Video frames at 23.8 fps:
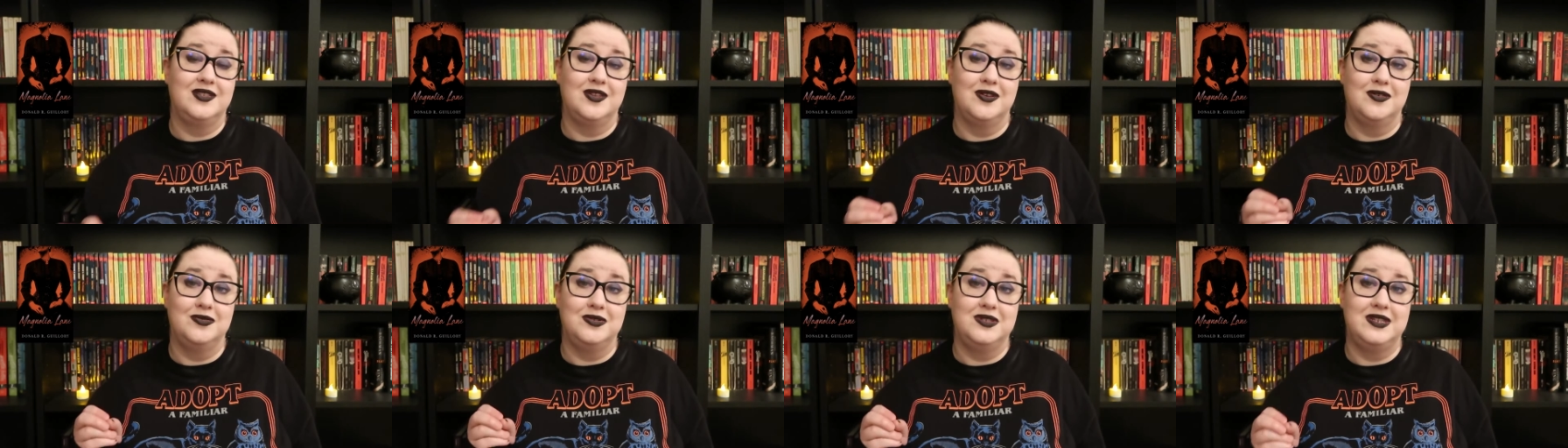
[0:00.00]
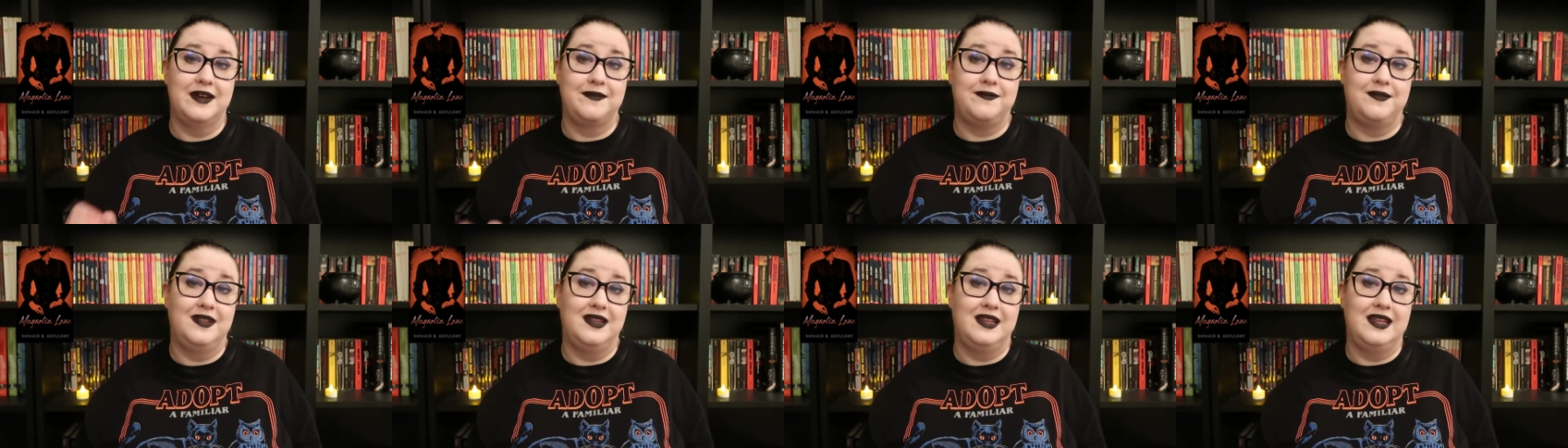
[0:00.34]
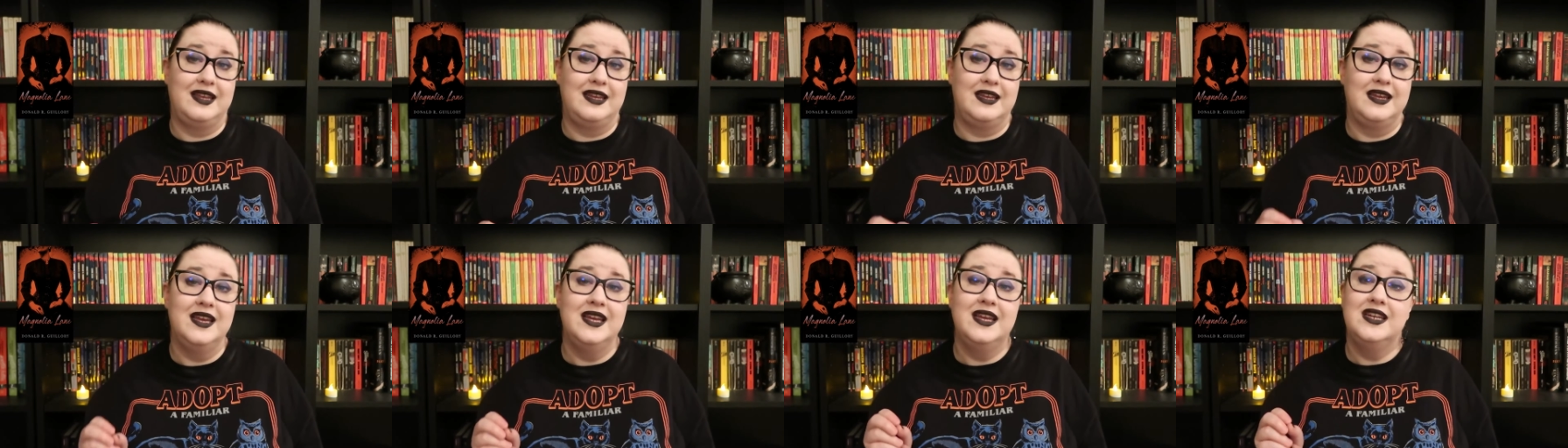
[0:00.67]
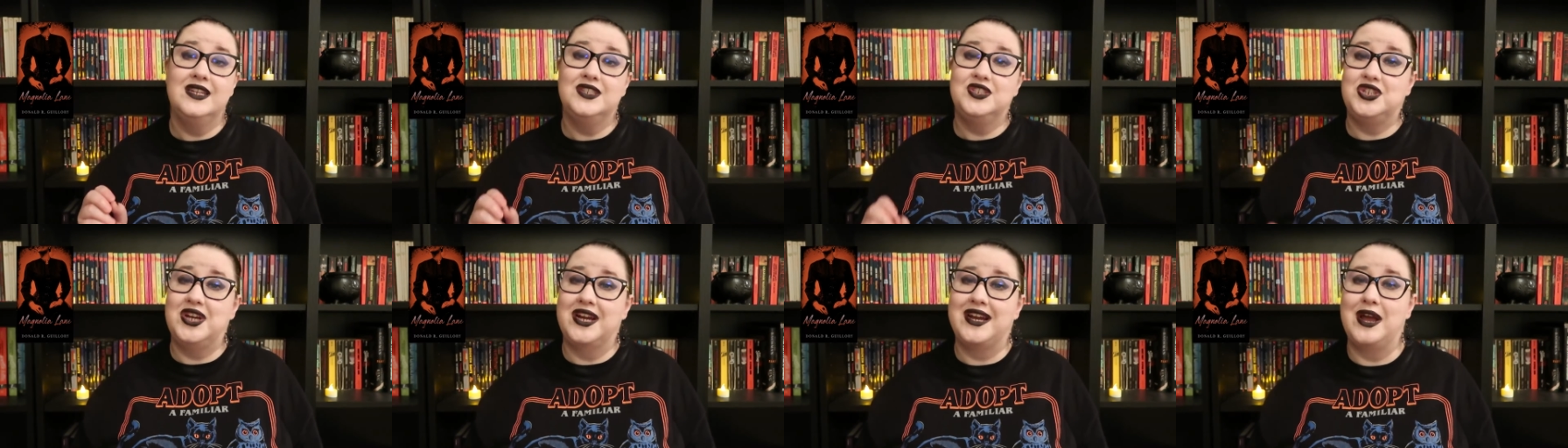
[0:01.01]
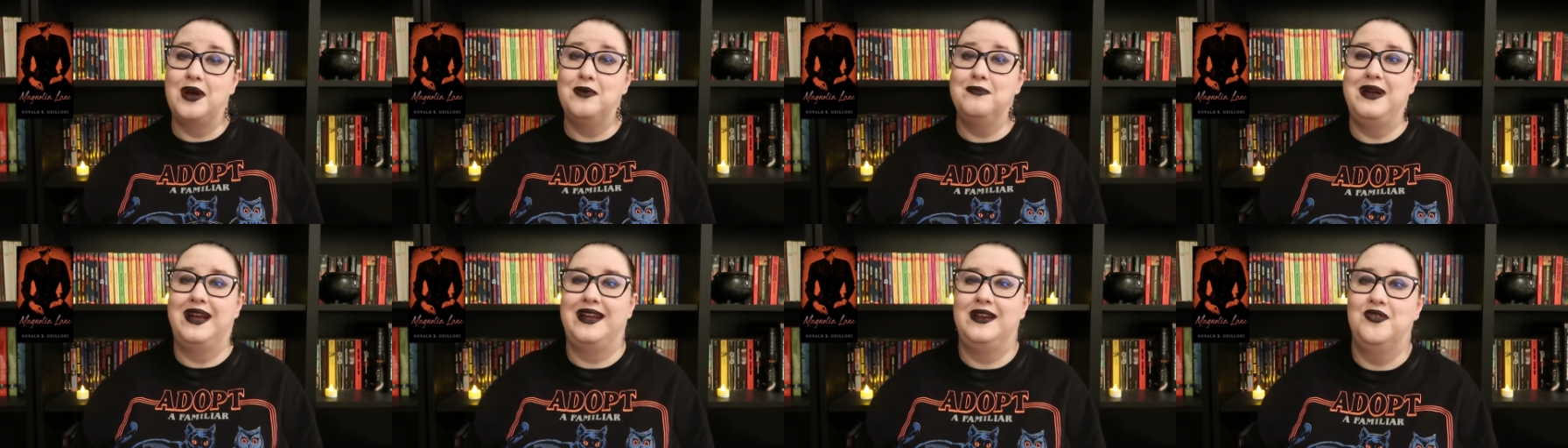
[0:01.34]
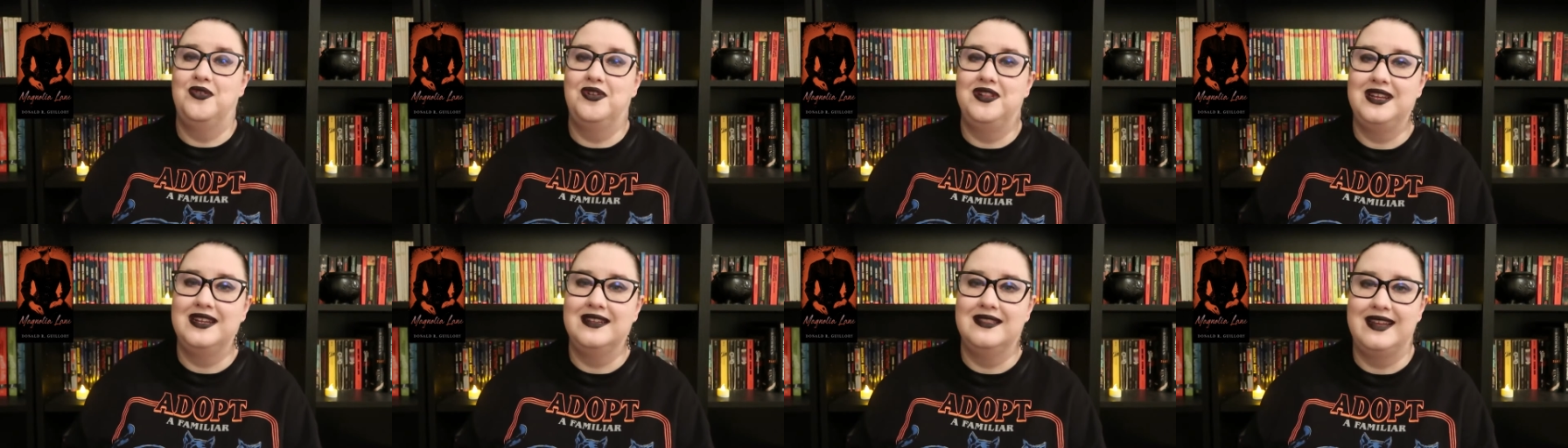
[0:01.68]
So definitely check out
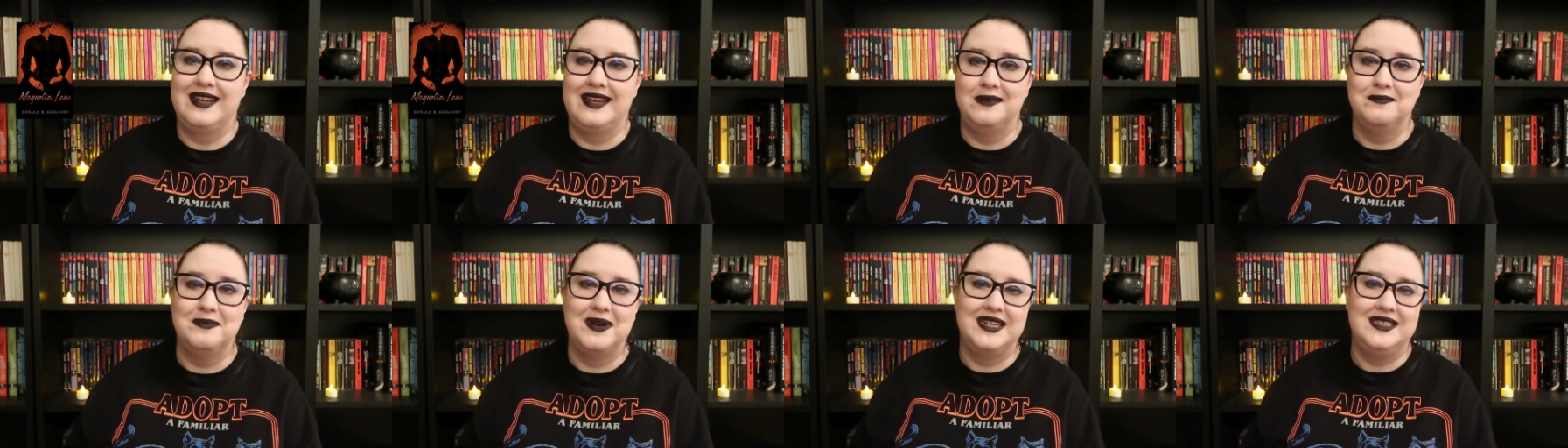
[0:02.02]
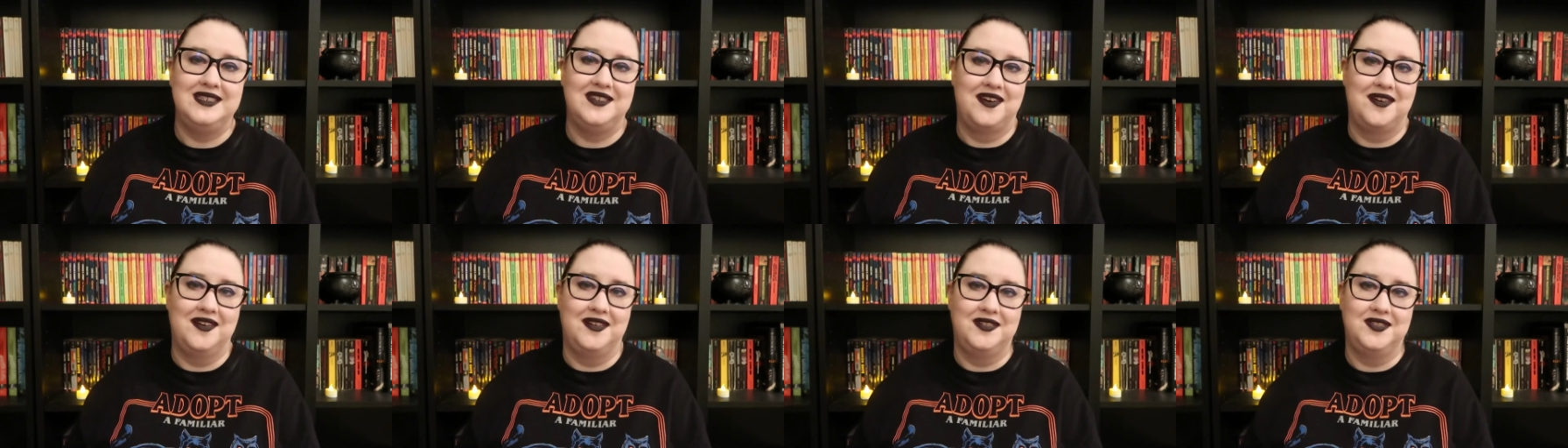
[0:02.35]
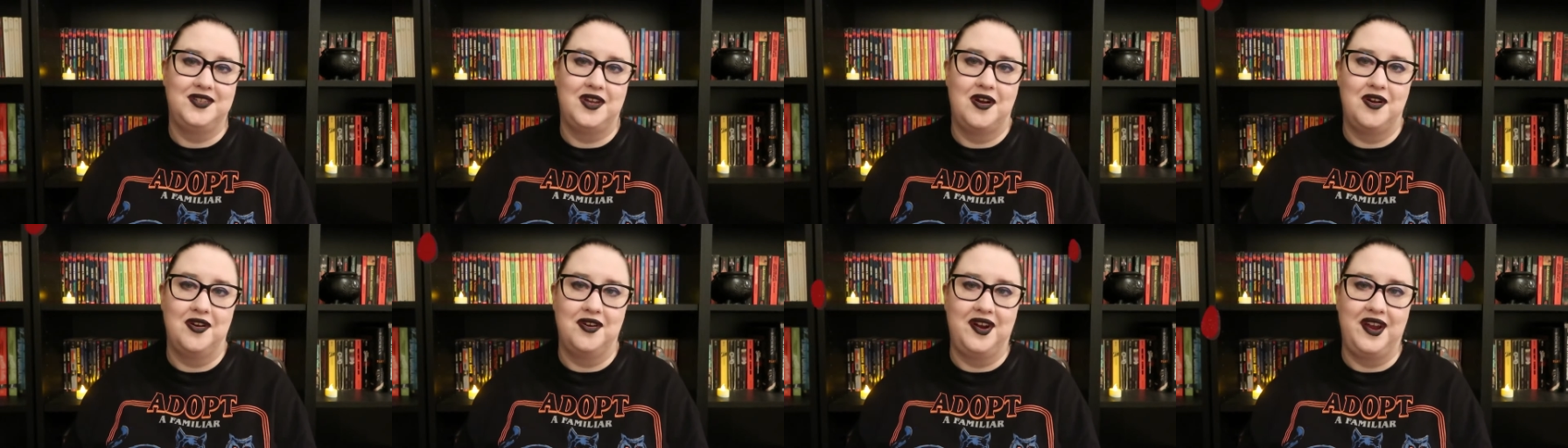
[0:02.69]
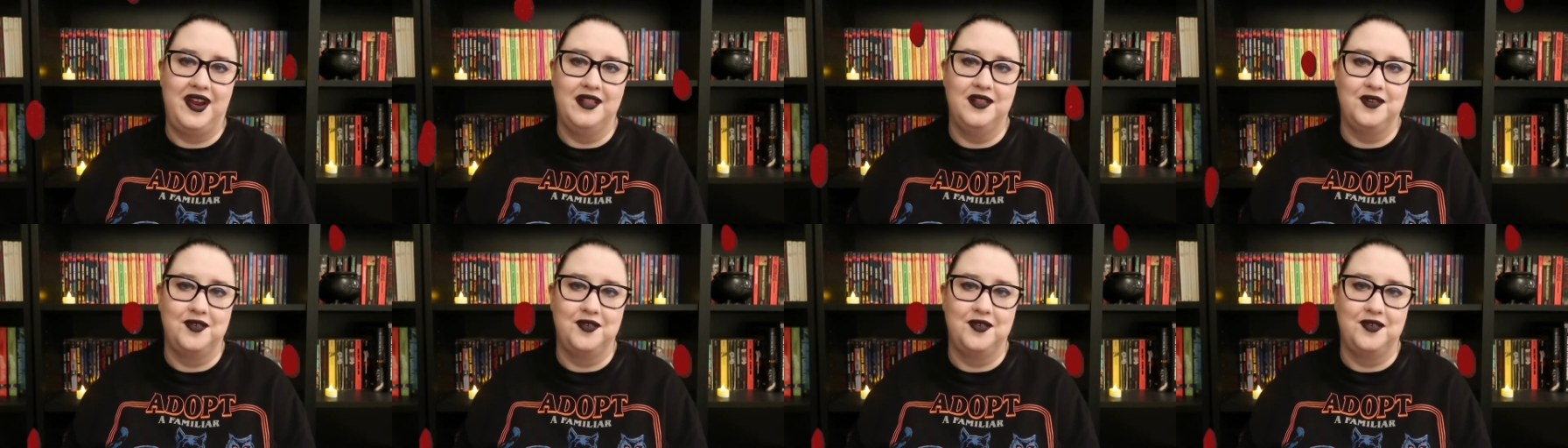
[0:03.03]
Magnolia Lane by Donald R.